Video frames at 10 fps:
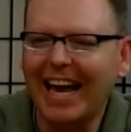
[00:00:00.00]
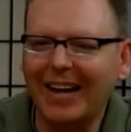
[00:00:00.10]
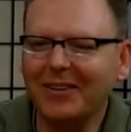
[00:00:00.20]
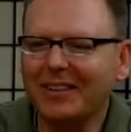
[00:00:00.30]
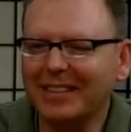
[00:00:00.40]

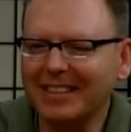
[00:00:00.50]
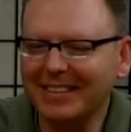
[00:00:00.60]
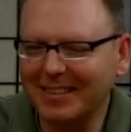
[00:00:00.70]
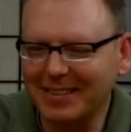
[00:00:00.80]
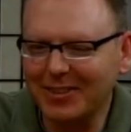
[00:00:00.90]
how could
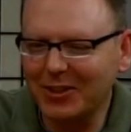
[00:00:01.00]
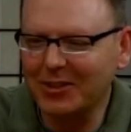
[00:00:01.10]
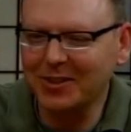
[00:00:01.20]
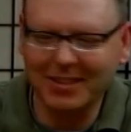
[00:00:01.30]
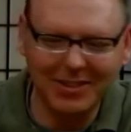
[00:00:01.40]

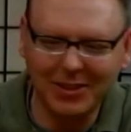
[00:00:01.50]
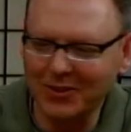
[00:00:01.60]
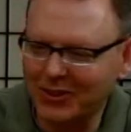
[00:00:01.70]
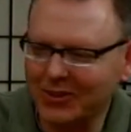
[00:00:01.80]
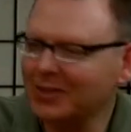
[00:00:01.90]

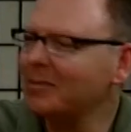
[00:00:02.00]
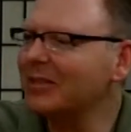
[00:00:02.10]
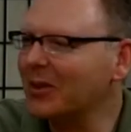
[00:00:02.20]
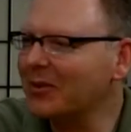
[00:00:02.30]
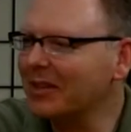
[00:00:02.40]
two churches be
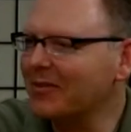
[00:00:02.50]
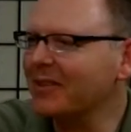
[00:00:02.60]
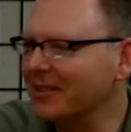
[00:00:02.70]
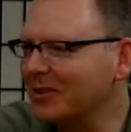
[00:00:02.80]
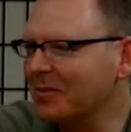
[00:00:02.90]
so
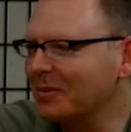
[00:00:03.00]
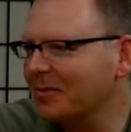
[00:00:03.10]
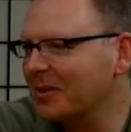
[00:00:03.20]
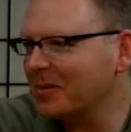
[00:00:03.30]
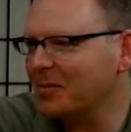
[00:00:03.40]
different in terms
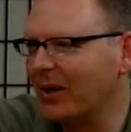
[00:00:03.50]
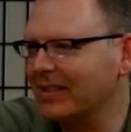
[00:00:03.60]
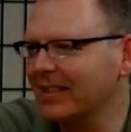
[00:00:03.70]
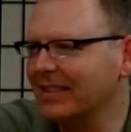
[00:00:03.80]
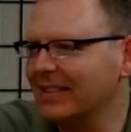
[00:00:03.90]
of their
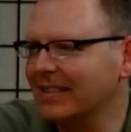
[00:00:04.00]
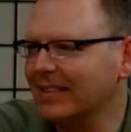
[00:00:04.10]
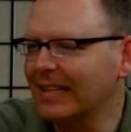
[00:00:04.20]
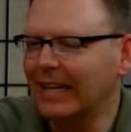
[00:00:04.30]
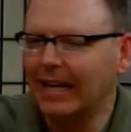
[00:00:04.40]
processes?
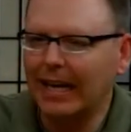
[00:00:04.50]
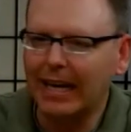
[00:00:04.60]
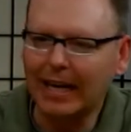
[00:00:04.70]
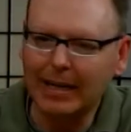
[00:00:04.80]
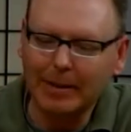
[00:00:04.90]

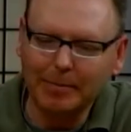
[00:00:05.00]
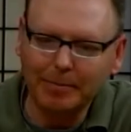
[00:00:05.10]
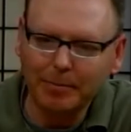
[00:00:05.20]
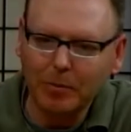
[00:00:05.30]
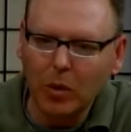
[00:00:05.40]

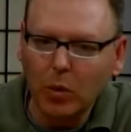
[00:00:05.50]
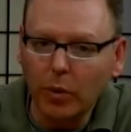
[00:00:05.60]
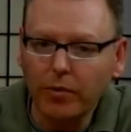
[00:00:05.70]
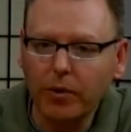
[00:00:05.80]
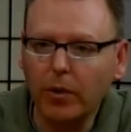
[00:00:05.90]

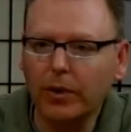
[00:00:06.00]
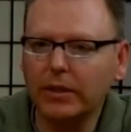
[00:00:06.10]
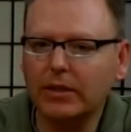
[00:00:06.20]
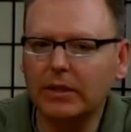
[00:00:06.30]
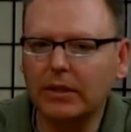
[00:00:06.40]
We
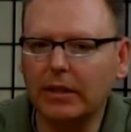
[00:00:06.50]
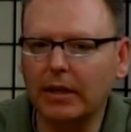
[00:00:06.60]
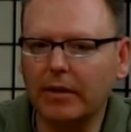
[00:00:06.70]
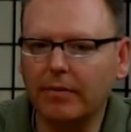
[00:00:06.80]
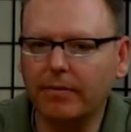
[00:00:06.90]
focus
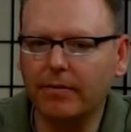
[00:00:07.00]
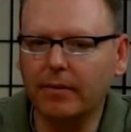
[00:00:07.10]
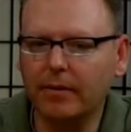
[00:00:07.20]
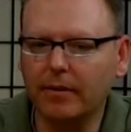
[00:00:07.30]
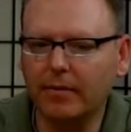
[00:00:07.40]
if
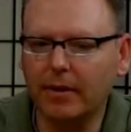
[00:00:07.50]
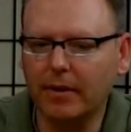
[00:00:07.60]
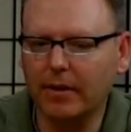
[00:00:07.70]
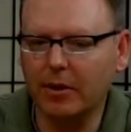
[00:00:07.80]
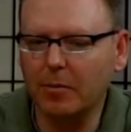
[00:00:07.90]

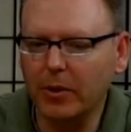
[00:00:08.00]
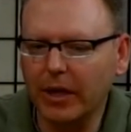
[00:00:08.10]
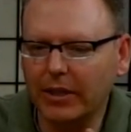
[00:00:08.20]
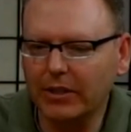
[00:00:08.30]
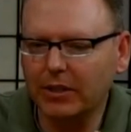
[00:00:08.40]
the
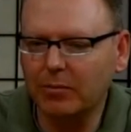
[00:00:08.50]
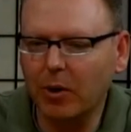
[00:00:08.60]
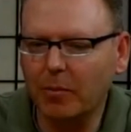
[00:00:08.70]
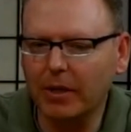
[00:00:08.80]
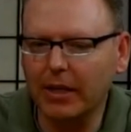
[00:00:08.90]
communications
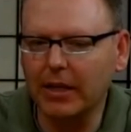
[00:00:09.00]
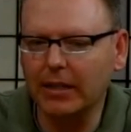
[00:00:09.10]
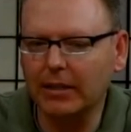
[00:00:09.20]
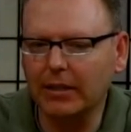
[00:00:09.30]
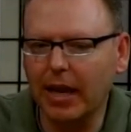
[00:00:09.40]
department
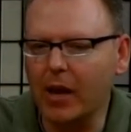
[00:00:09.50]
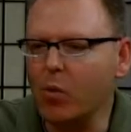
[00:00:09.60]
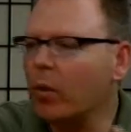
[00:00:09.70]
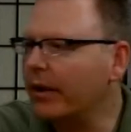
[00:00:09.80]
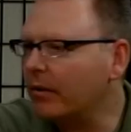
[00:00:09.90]
is a
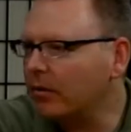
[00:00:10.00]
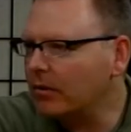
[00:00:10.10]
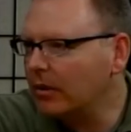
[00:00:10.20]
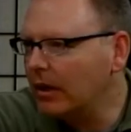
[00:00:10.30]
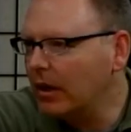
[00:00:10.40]
wheel,